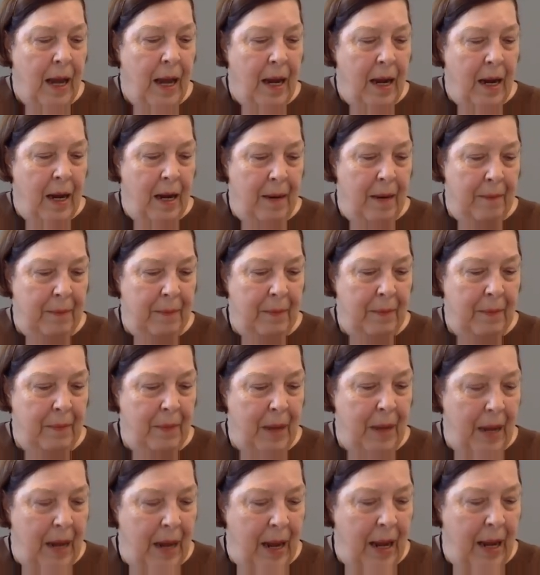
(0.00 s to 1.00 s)
Um,
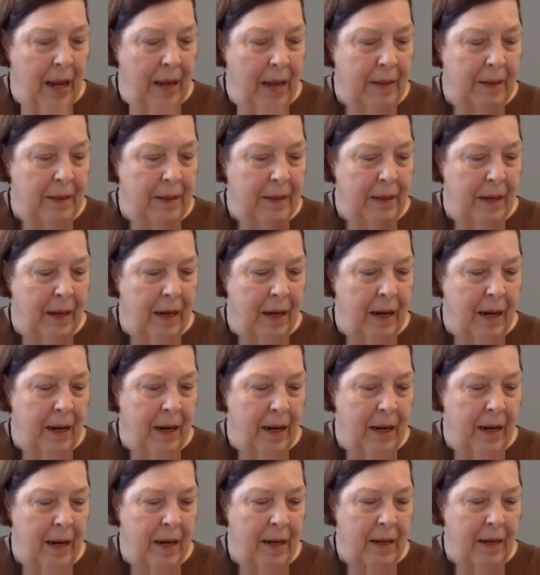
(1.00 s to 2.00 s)
and
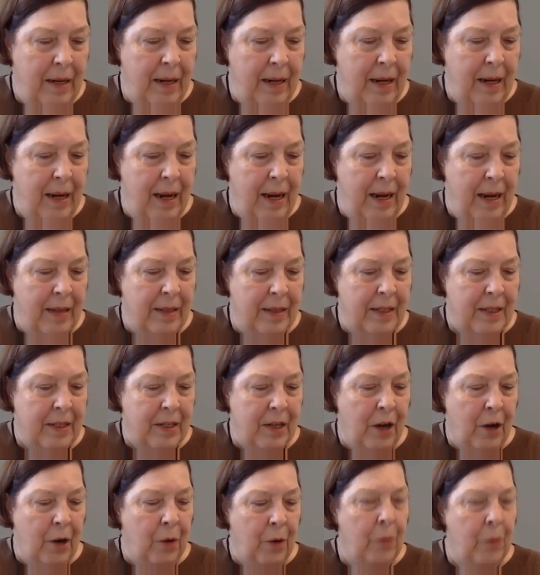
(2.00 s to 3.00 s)
uh, and
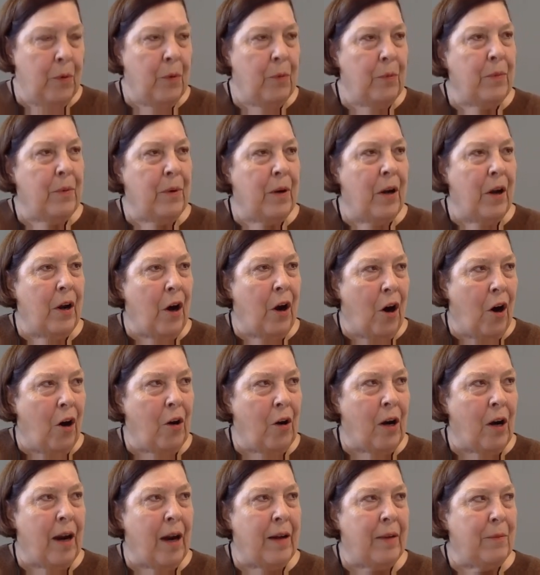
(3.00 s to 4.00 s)
so,
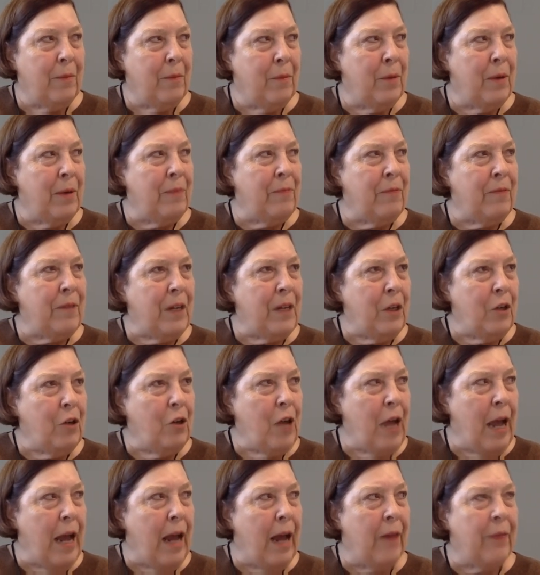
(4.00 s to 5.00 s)
all right, we
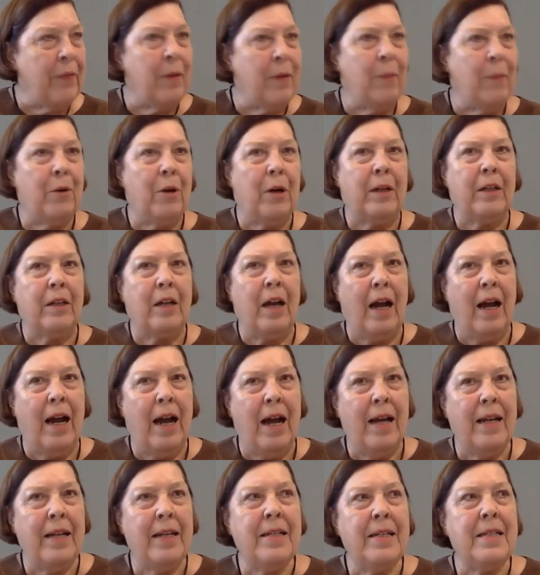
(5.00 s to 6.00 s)
figured out that what
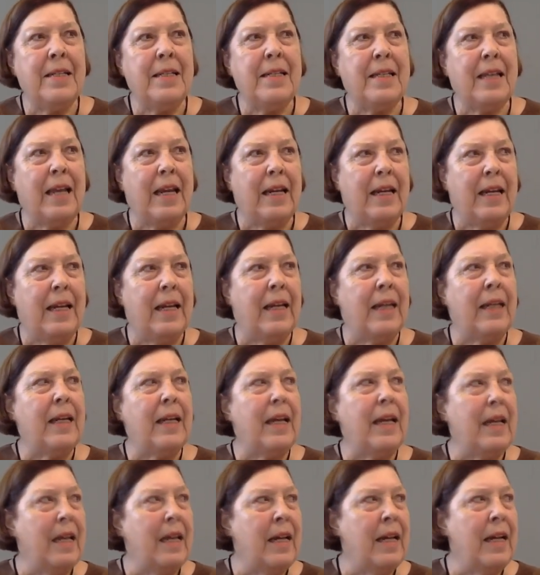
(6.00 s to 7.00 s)
God is
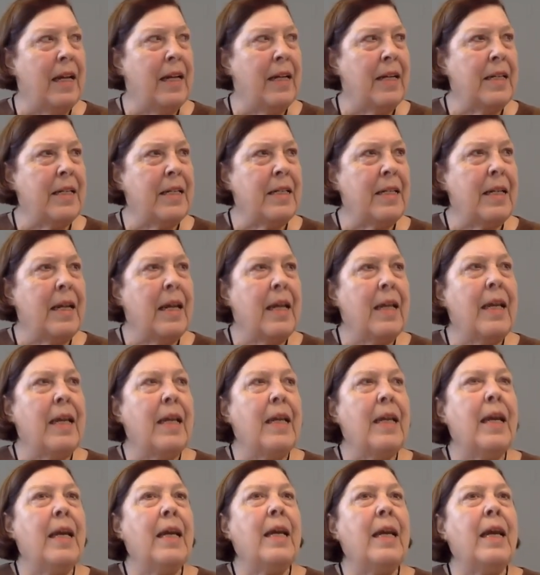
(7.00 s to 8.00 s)
thinking is
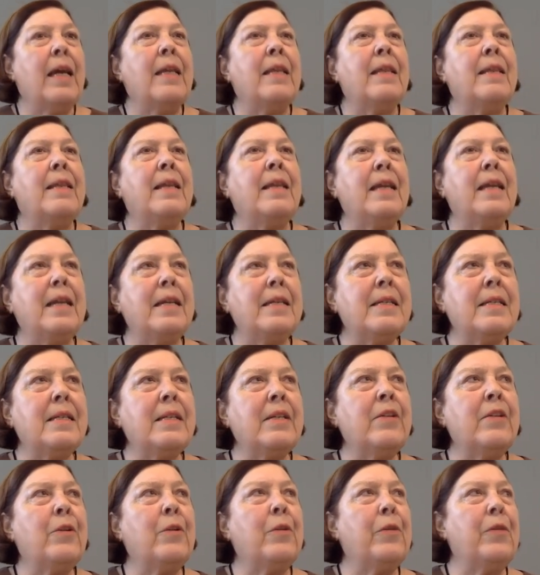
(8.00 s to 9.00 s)
these
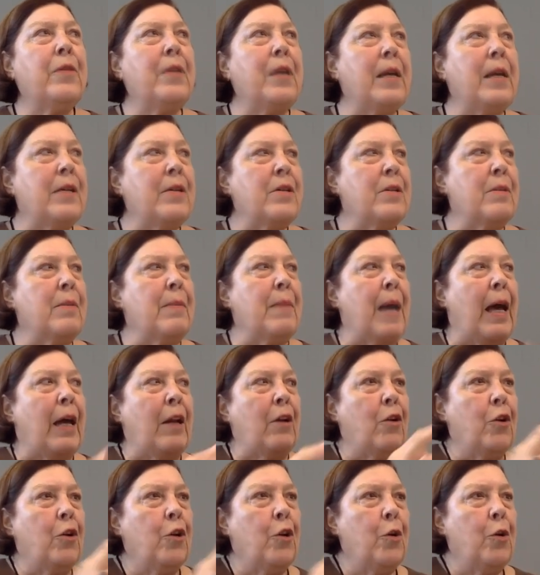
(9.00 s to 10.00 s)
little things
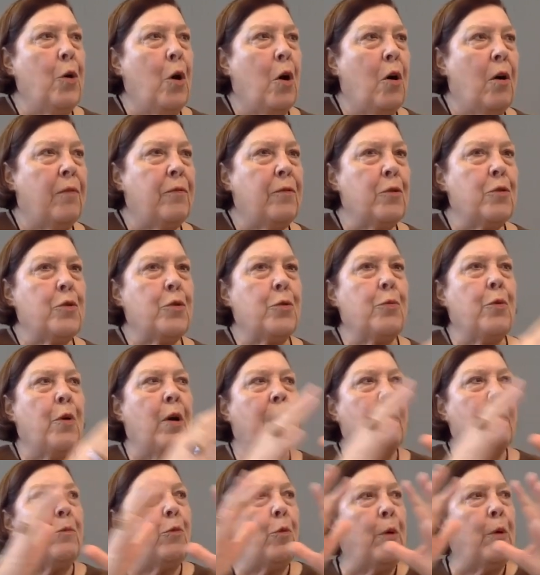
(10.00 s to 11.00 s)
about who offers
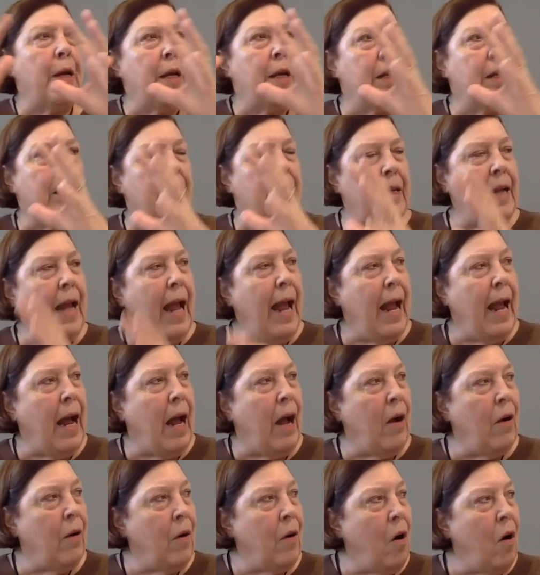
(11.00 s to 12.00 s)
what, when, and
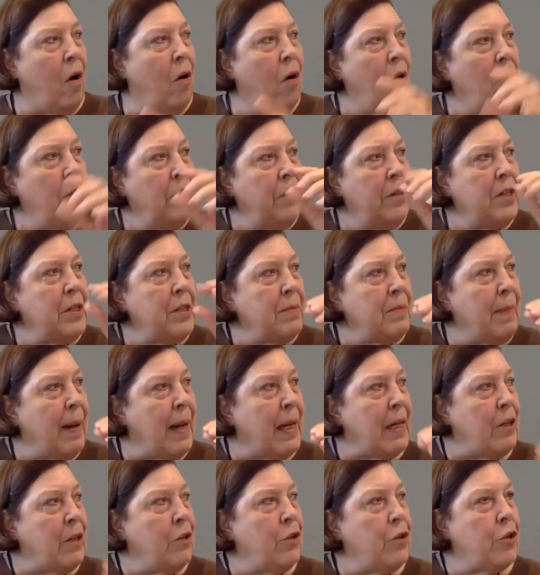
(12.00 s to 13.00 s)
how. All this
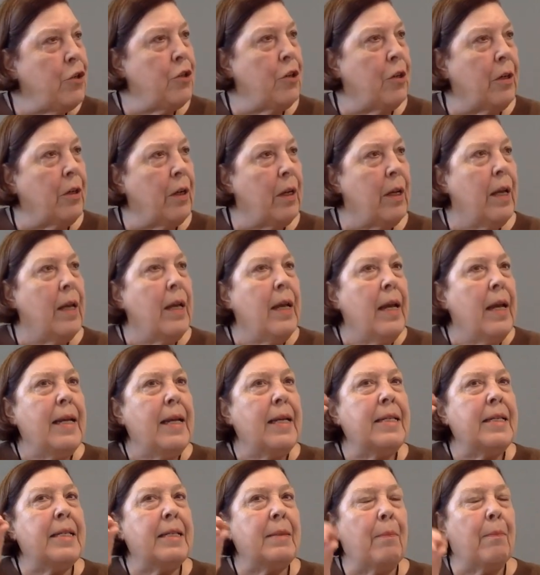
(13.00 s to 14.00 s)
minutia
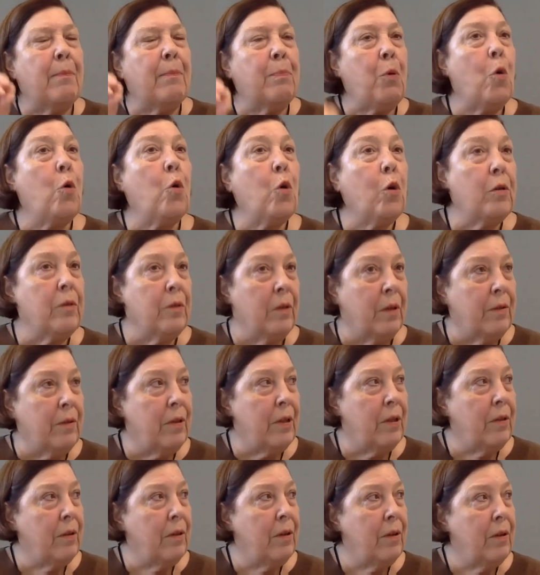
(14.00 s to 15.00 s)
is important,
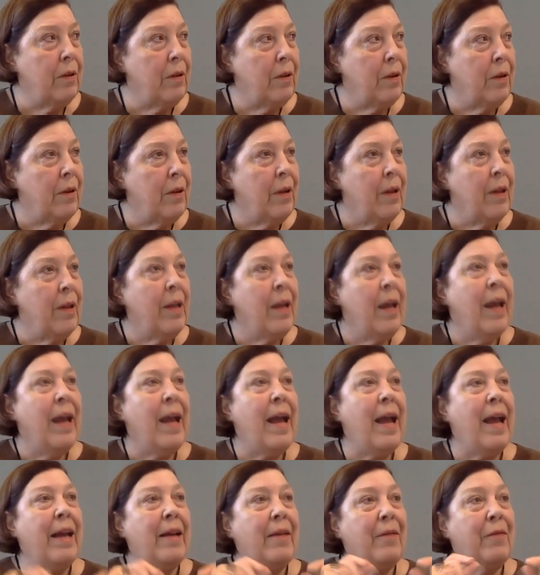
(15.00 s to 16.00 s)

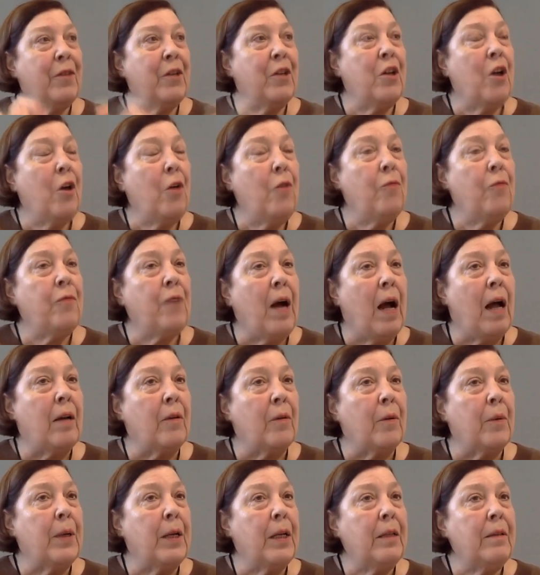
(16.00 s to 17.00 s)
and if you don't
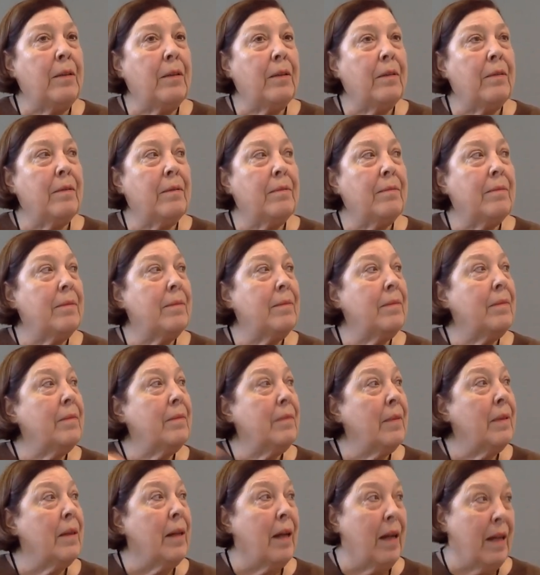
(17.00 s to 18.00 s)
follow it,
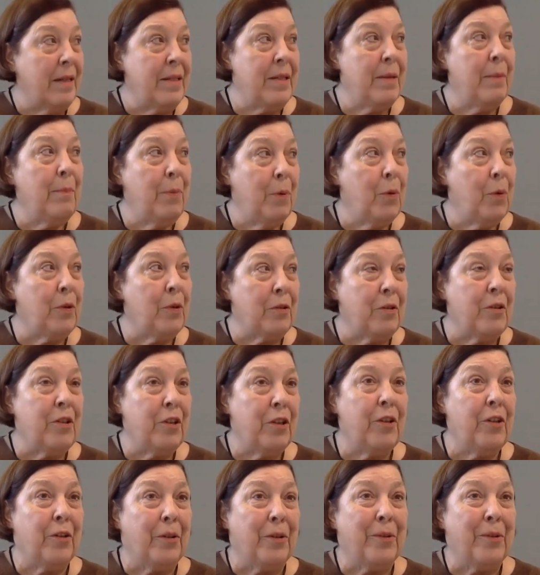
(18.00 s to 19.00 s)
that's important
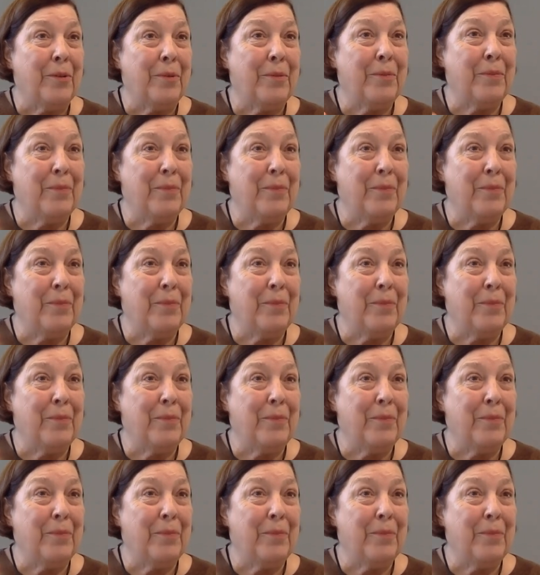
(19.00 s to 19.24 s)
too.